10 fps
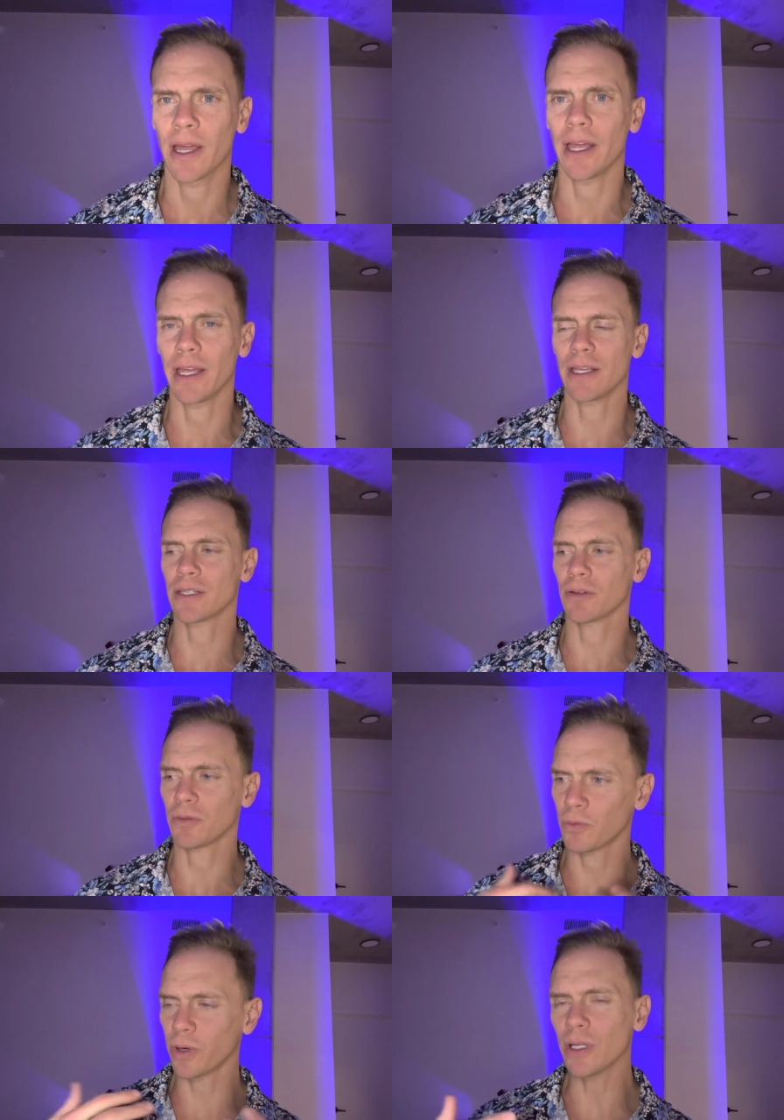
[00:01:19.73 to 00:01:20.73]
is,
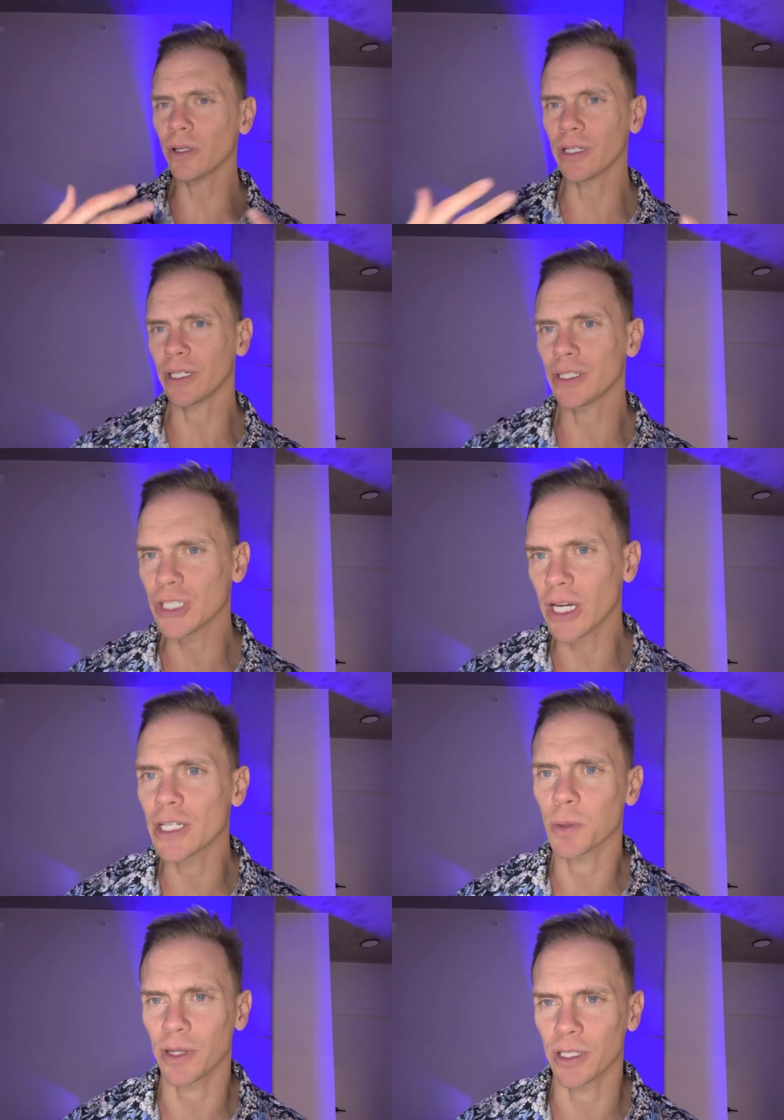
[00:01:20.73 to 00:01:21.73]
what are you looking to
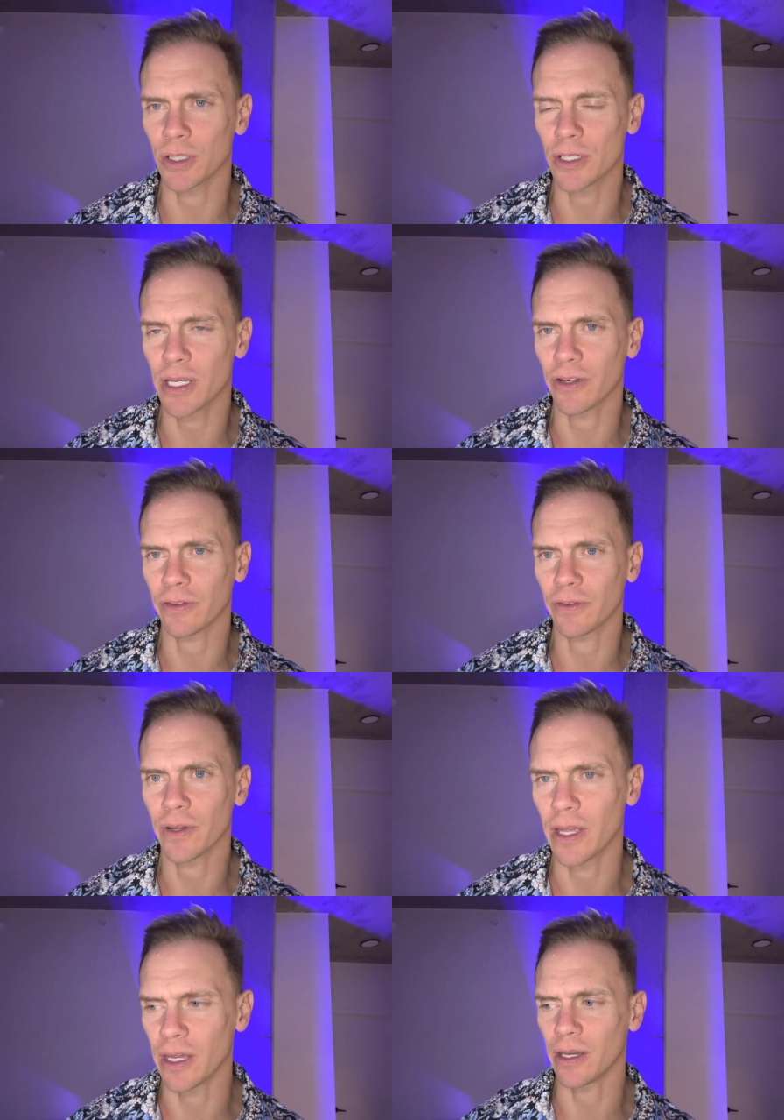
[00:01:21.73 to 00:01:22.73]
change within yourself
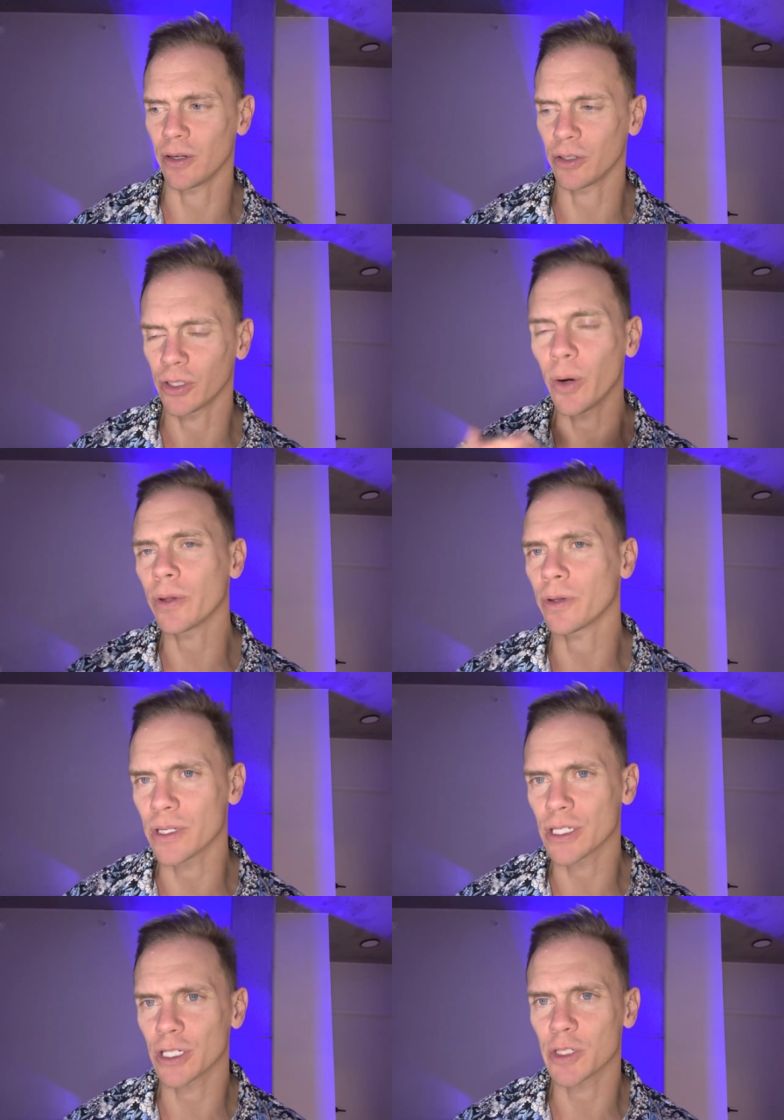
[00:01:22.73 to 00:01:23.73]
in going through
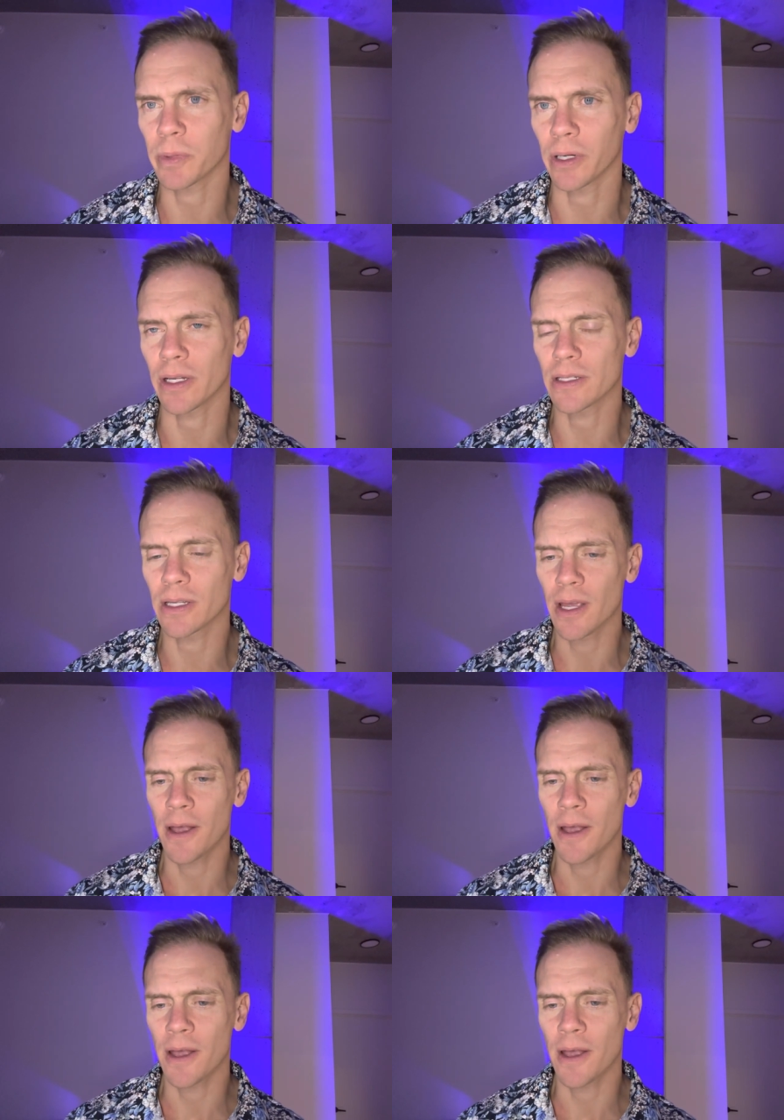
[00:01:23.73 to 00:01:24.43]
this experience?